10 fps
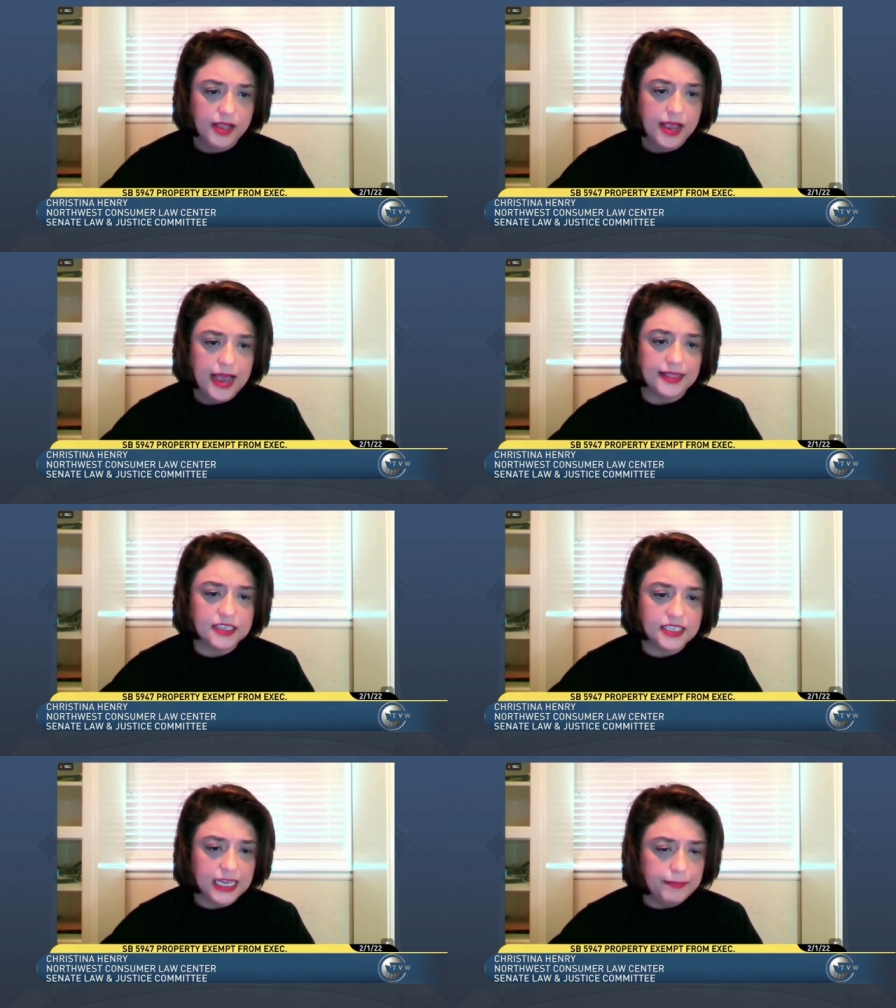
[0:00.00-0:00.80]
and the
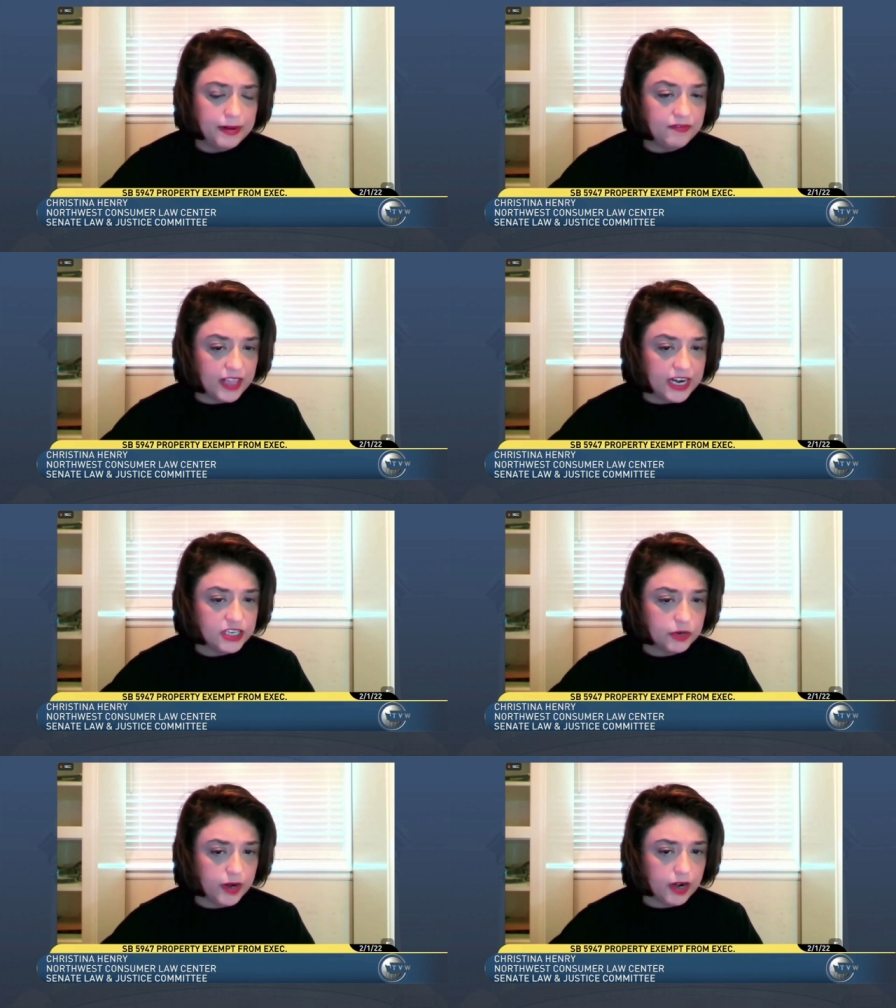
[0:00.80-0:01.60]
steep
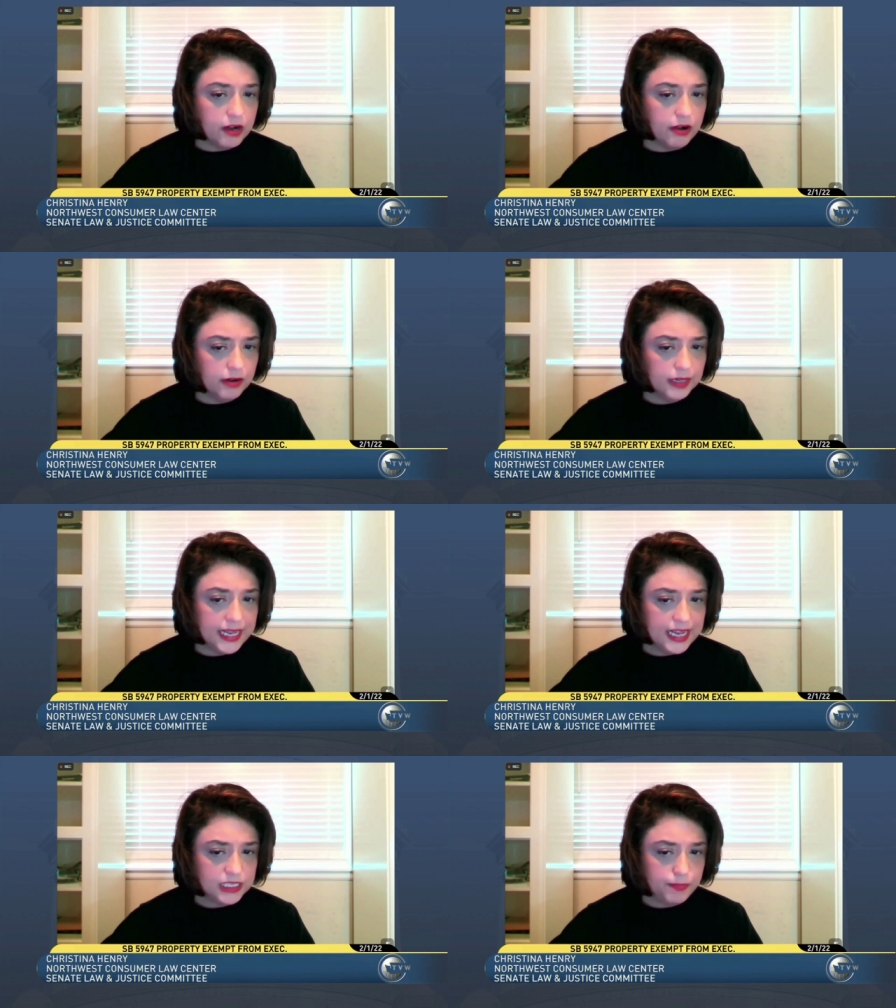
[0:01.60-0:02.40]
inflation we are currently
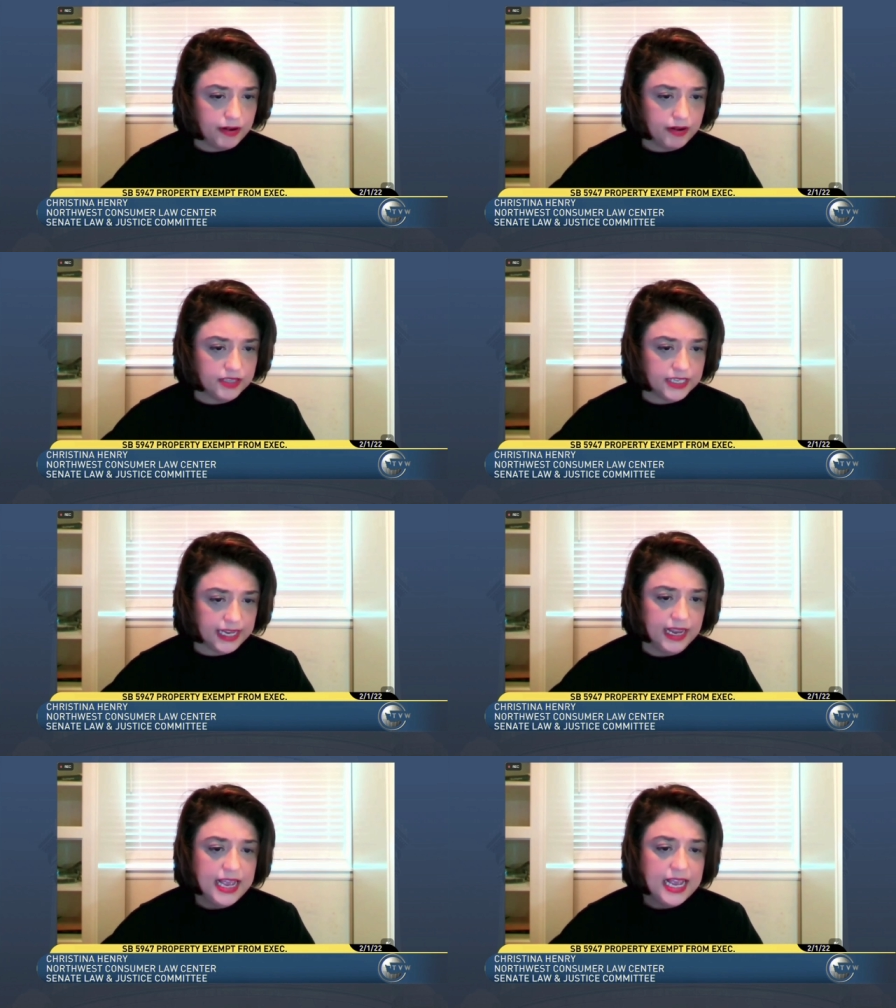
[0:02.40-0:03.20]

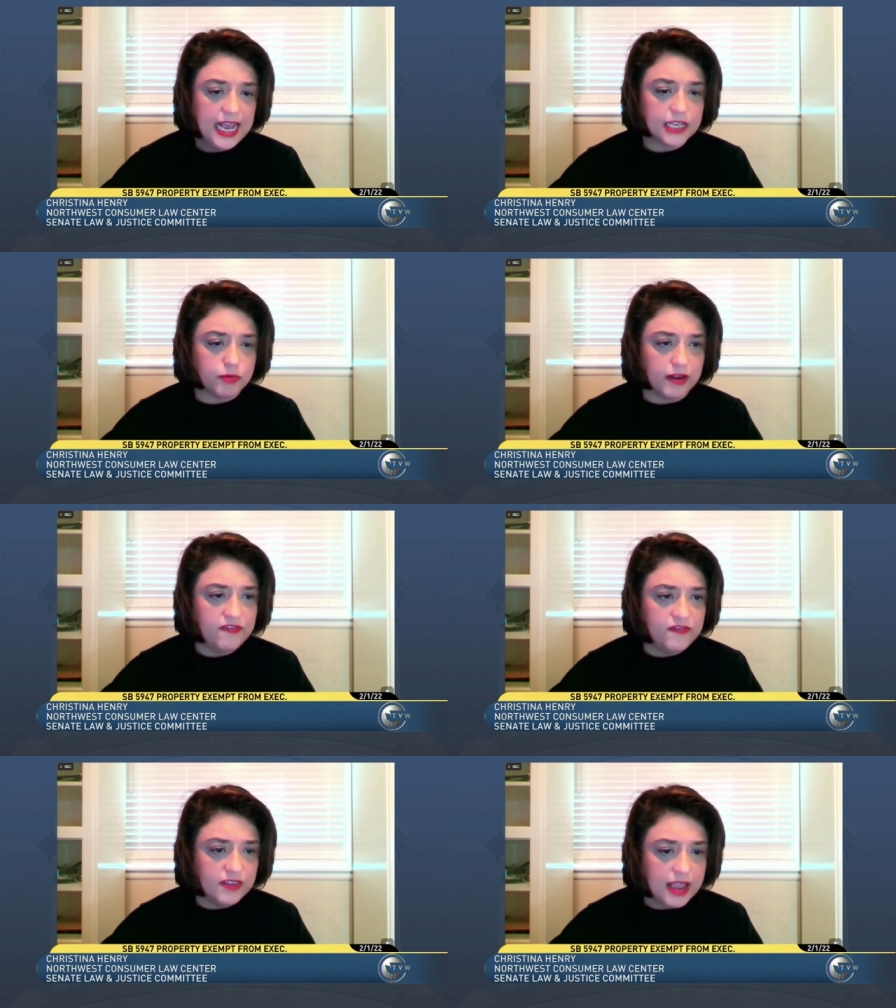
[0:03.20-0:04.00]
experiencing has
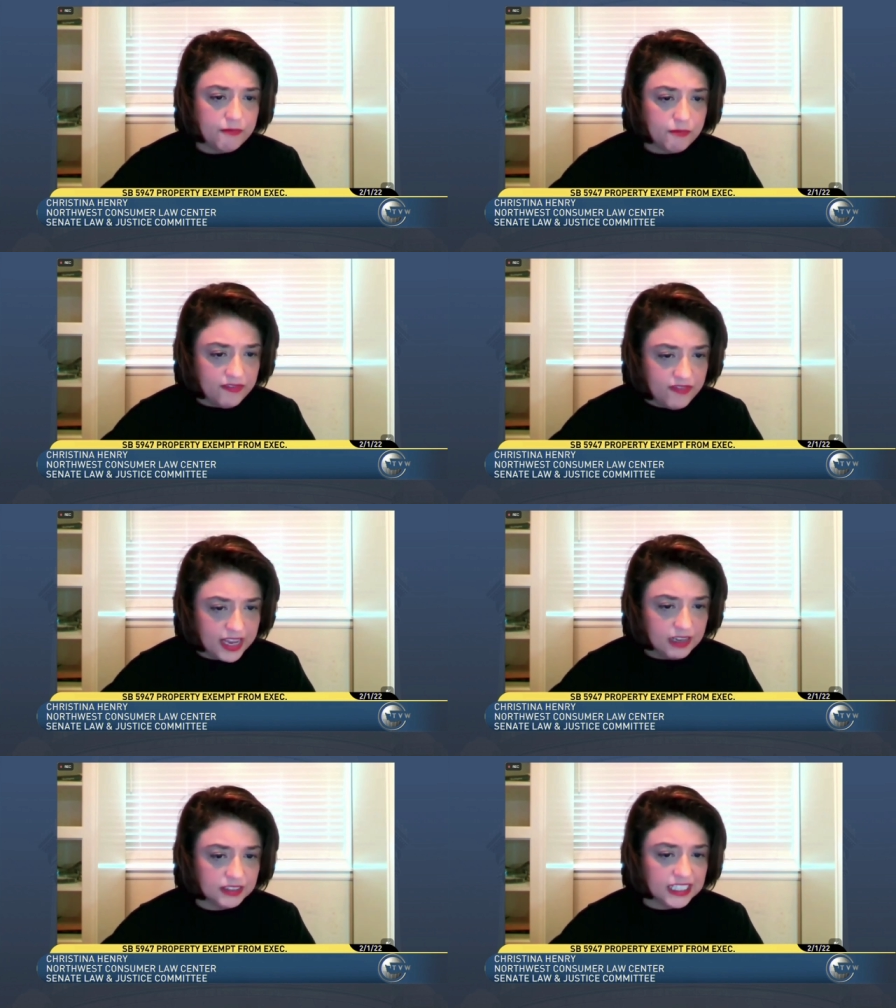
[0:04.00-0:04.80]

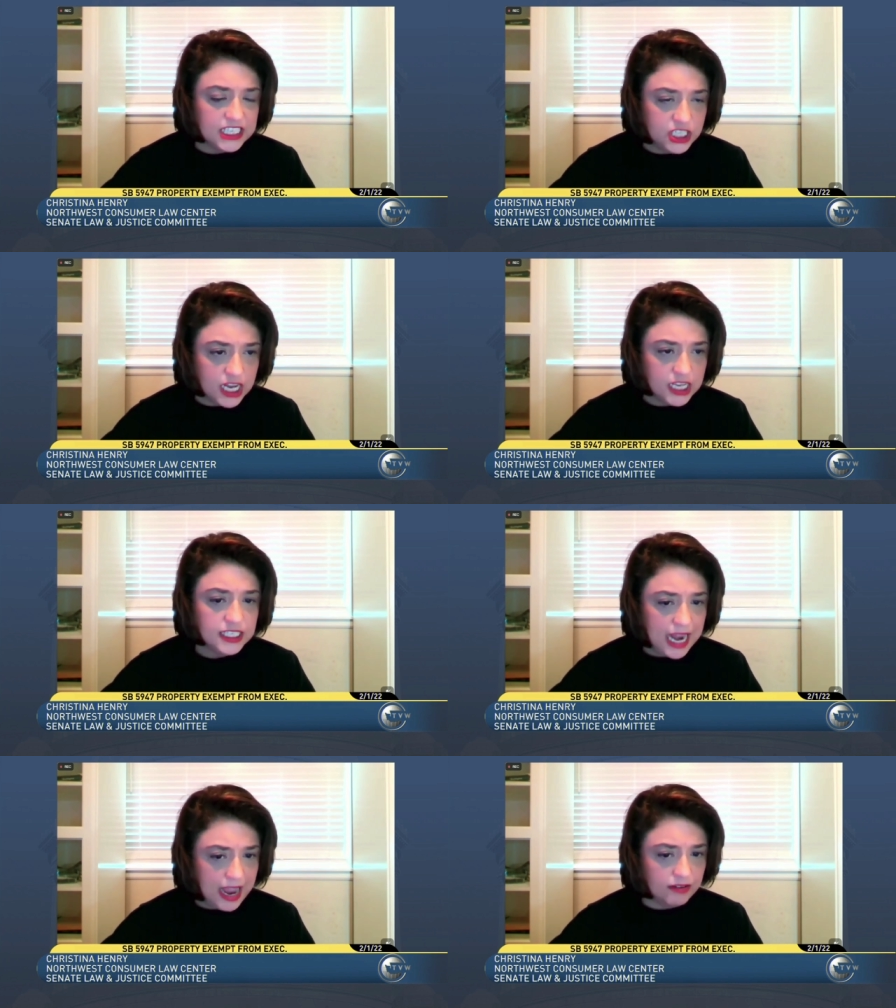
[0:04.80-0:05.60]
revealed just
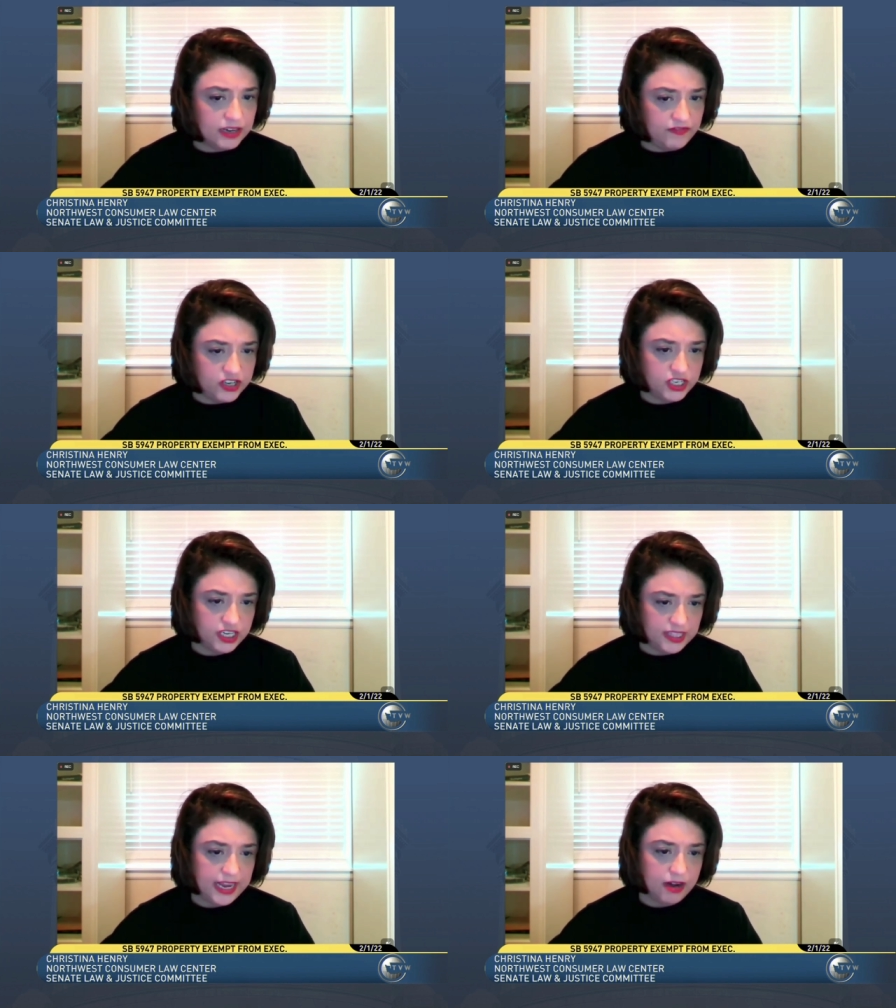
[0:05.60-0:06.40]
how
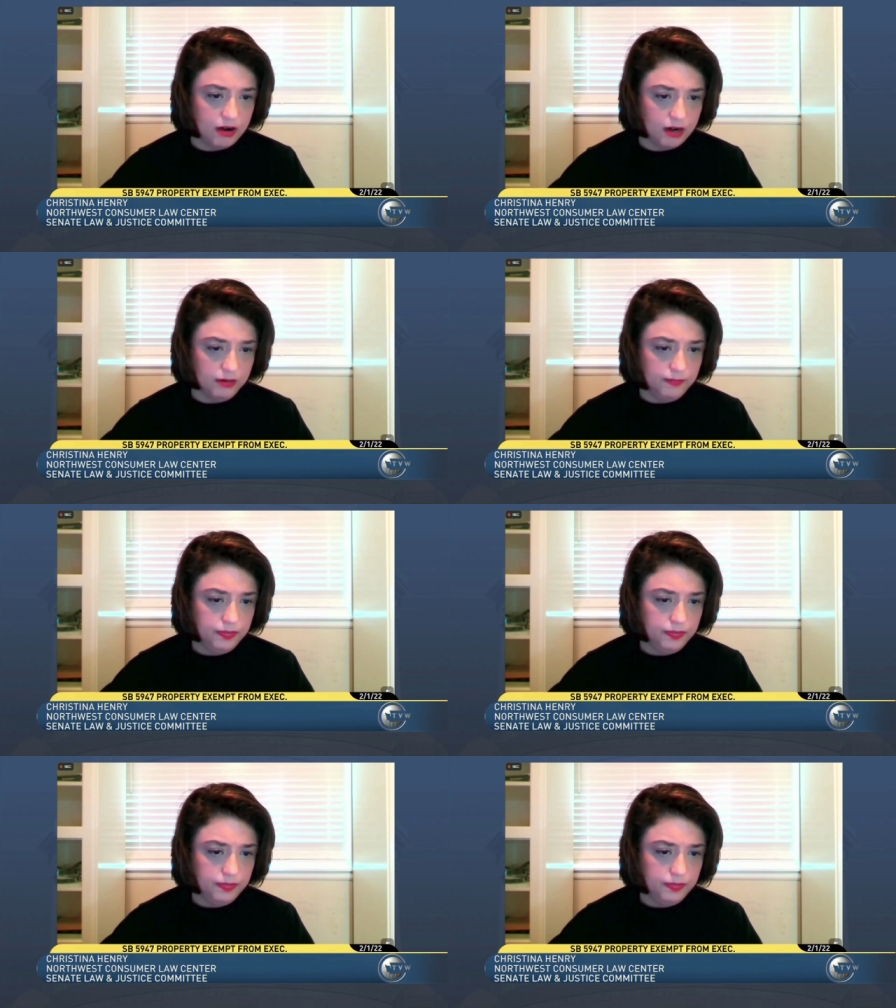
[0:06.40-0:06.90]
deficient they are.